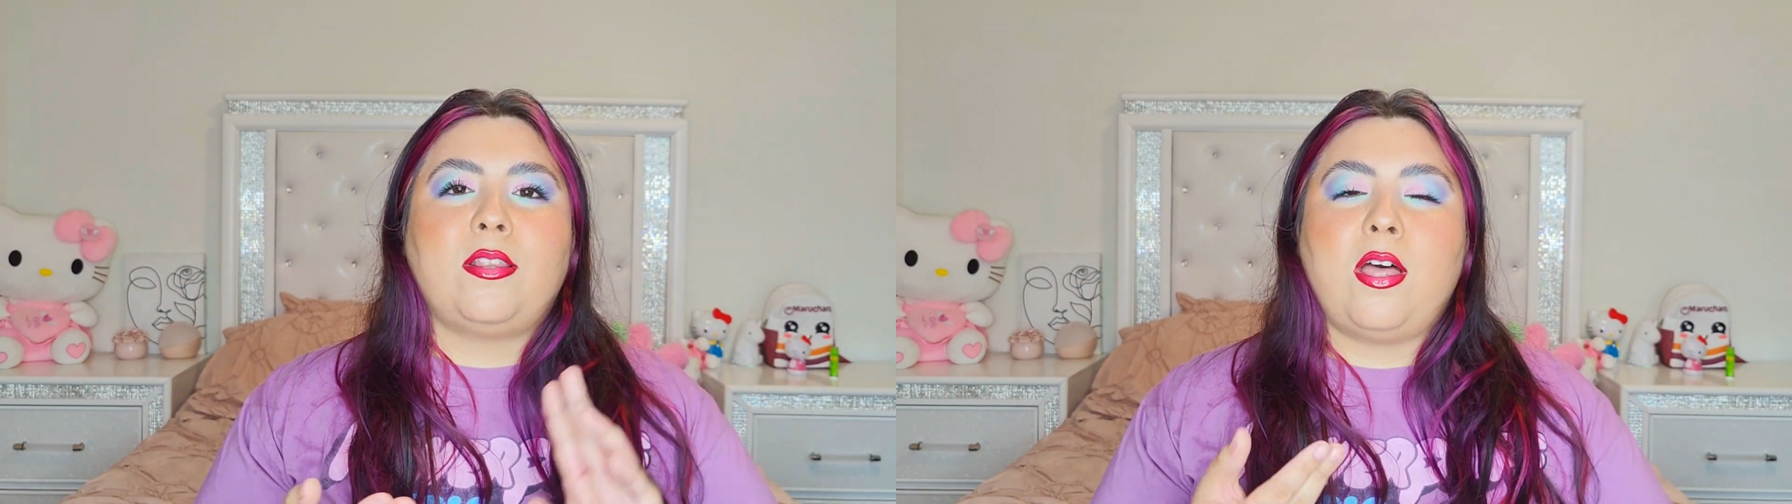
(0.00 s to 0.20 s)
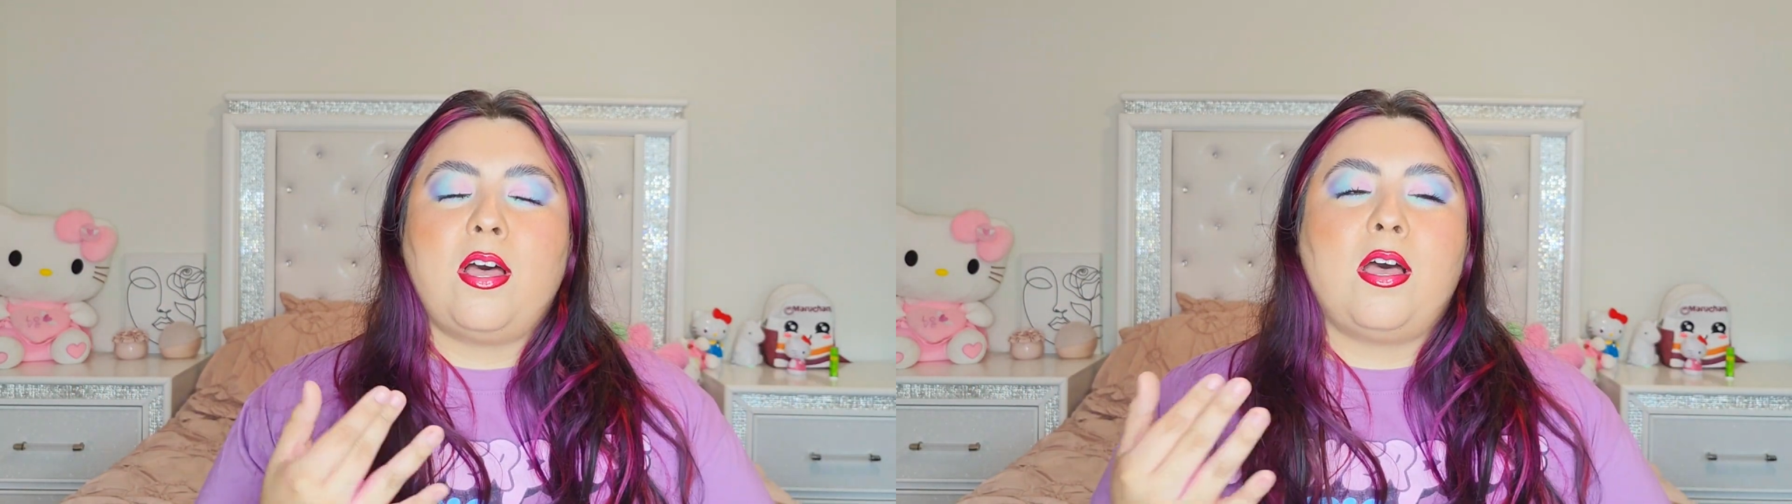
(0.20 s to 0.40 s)

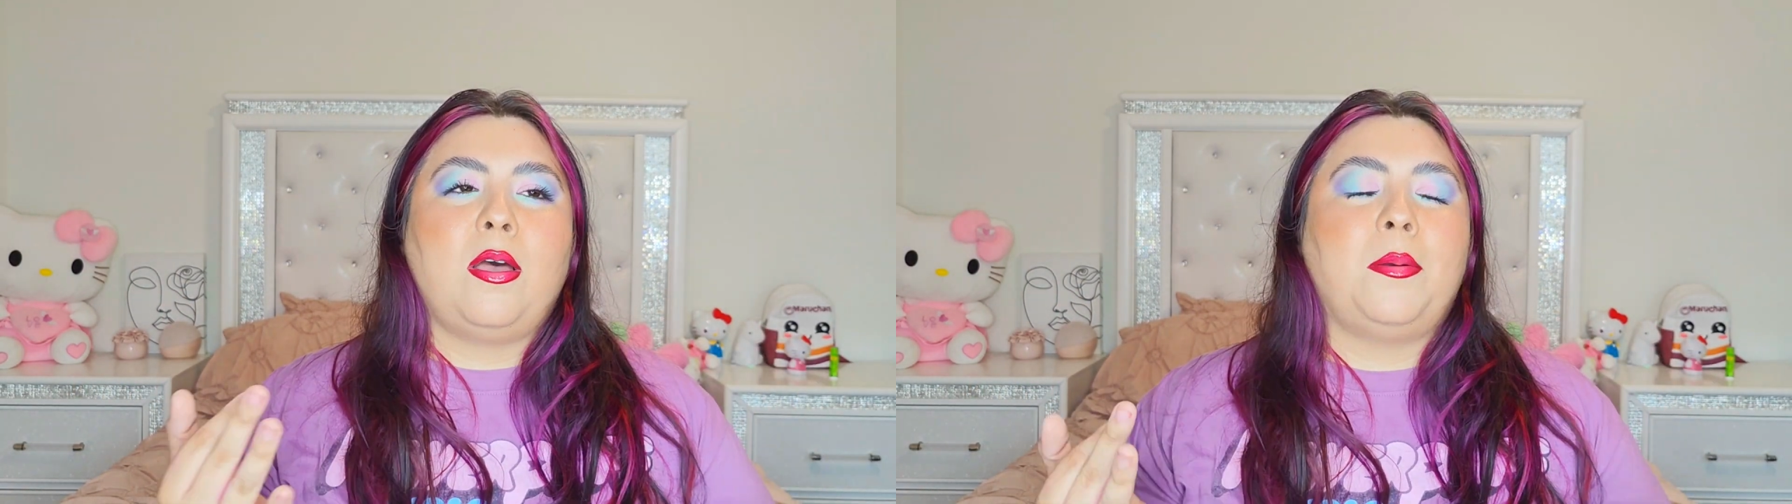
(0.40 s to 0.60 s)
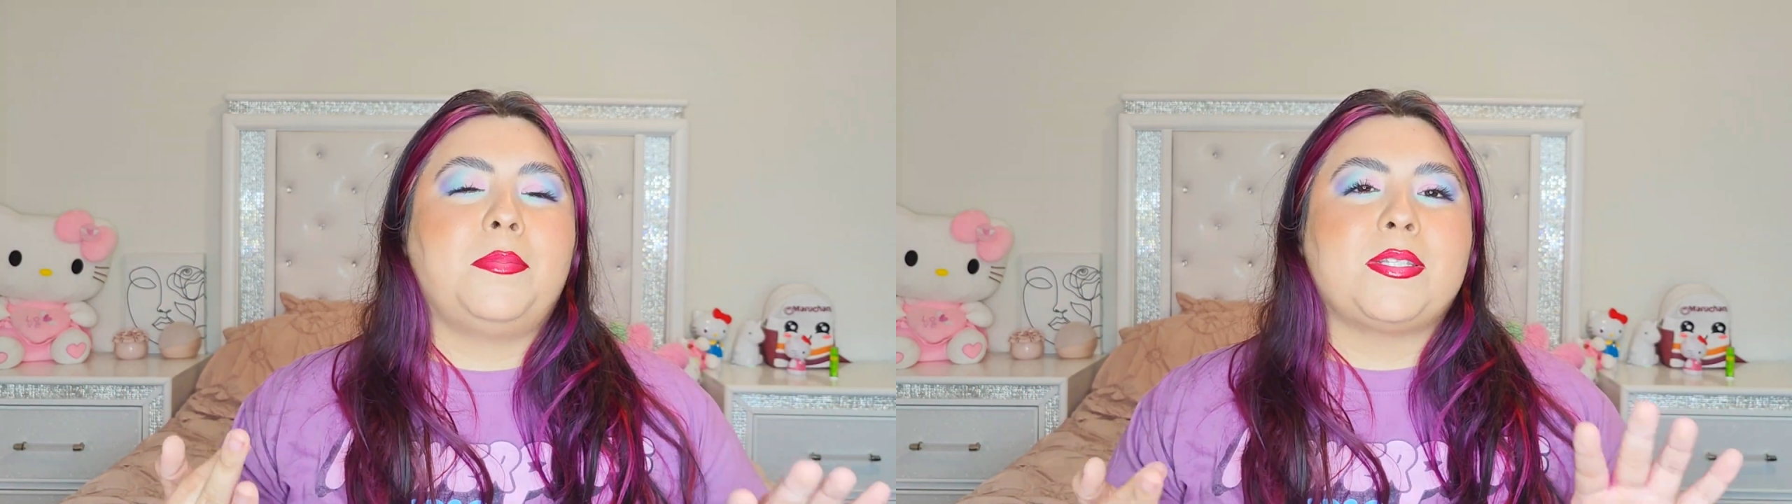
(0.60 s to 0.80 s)

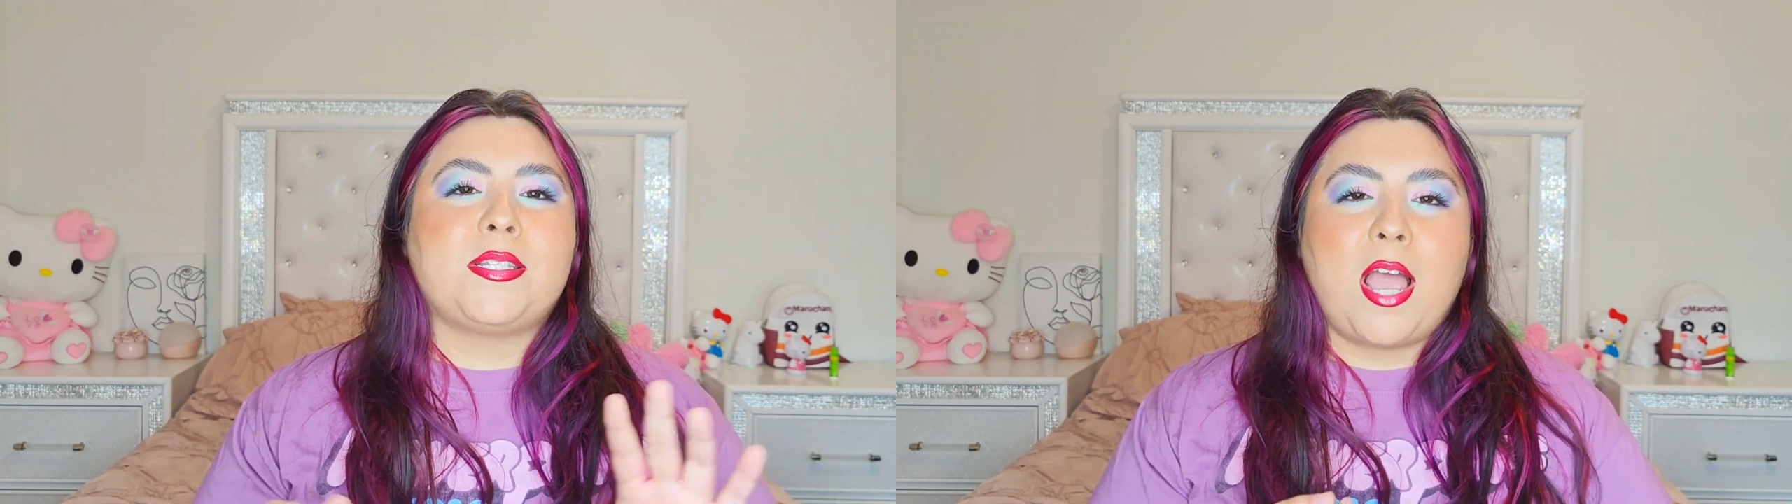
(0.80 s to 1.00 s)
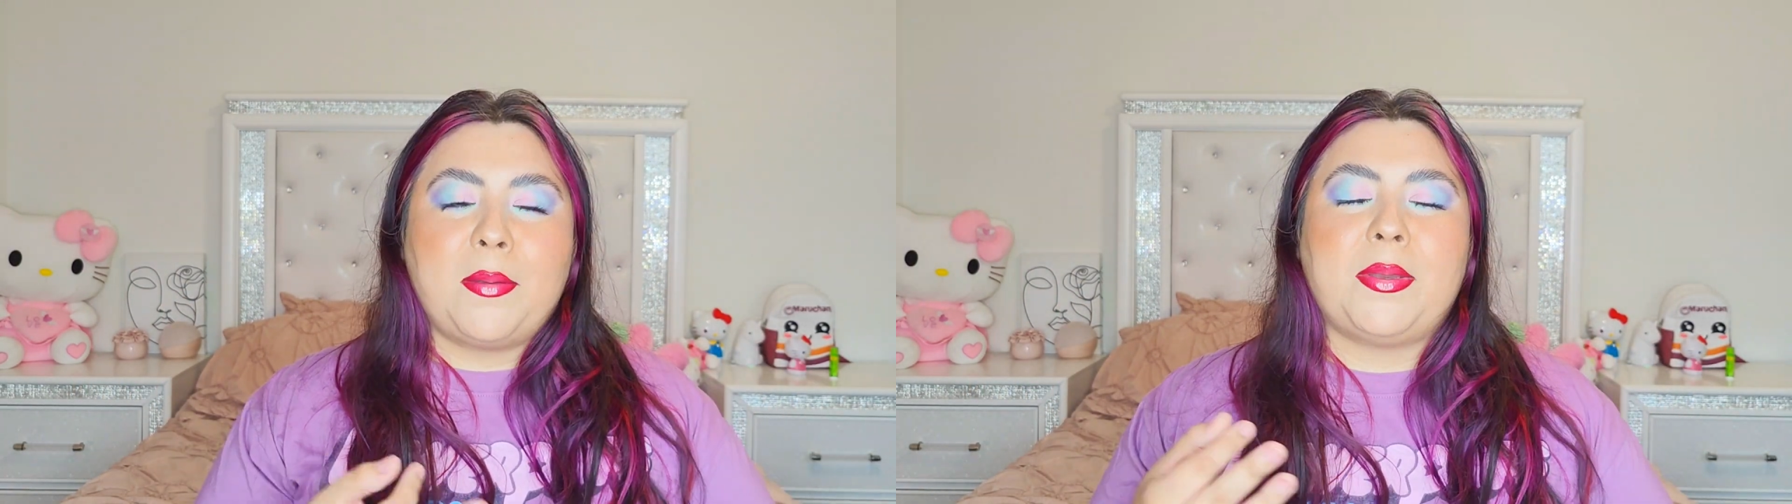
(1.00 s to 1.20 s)

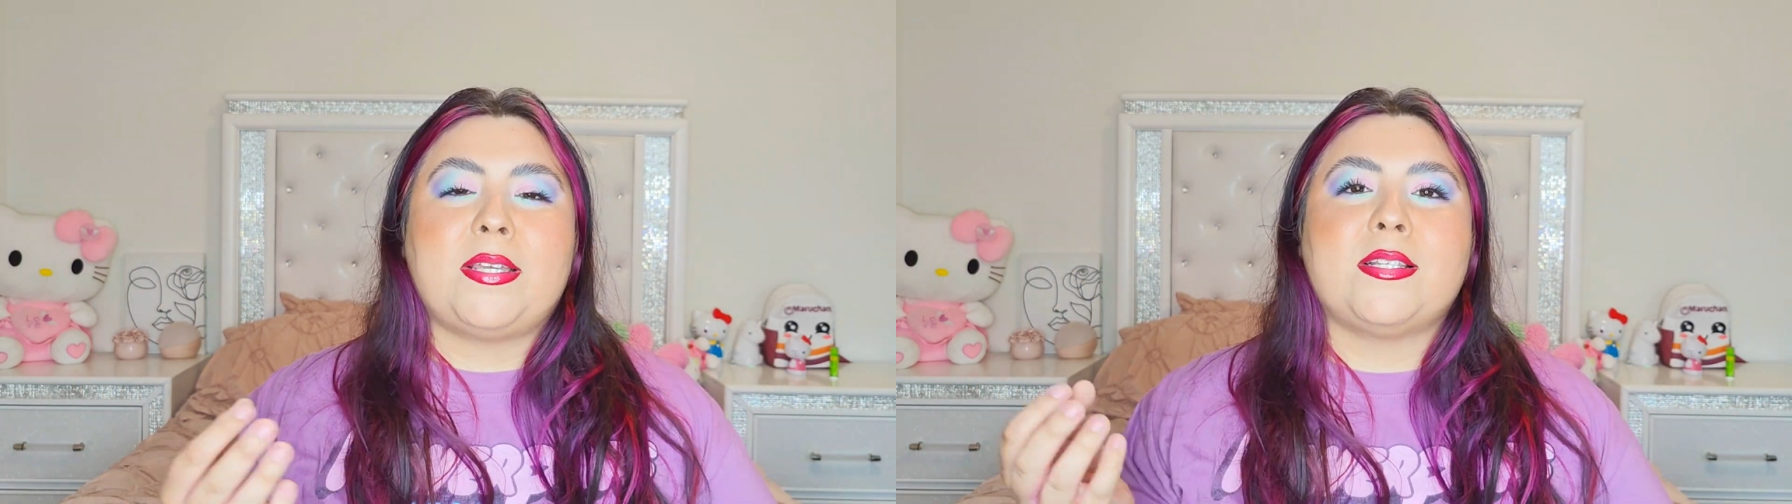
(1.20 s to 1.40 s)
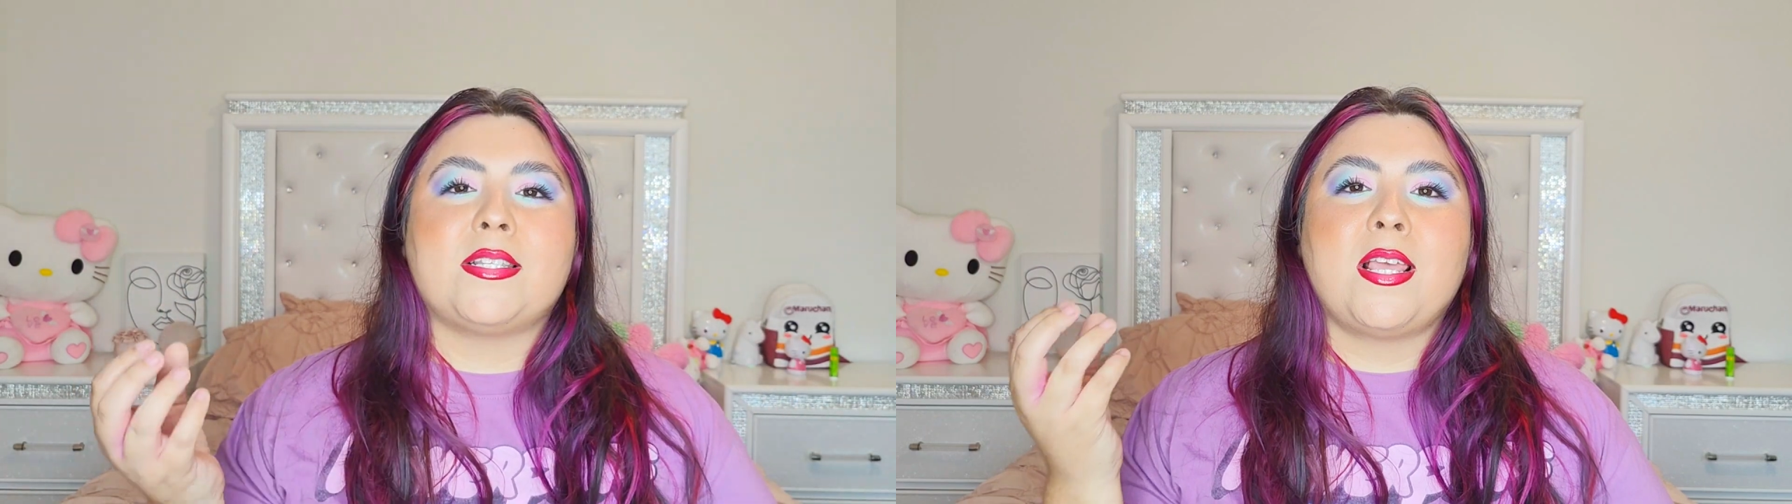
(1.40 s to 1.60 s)
clubs,
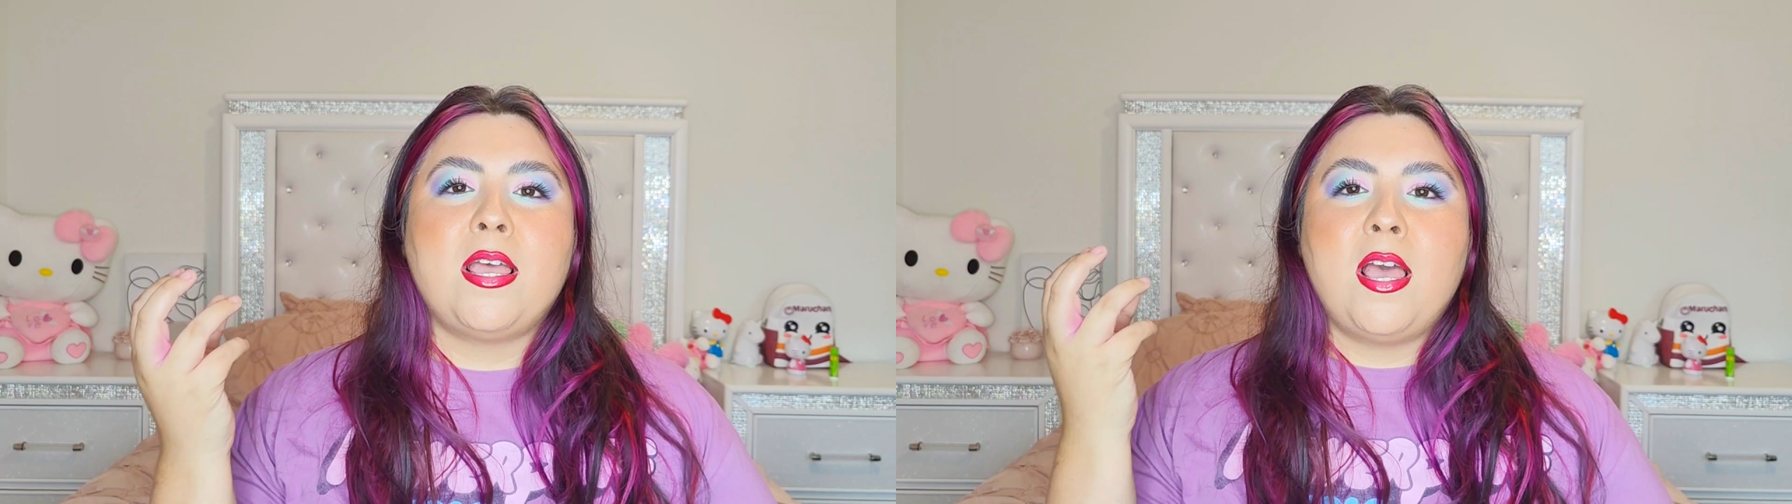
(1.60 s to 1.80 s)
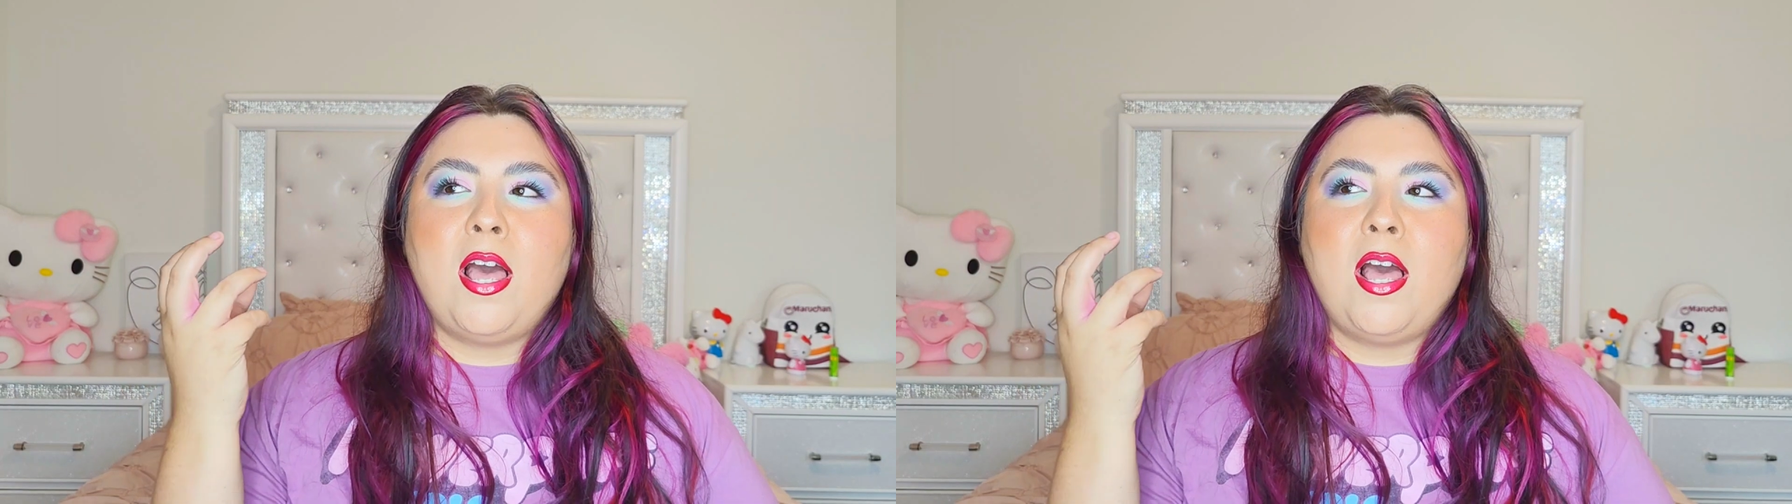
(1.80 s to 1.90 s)
diamonds,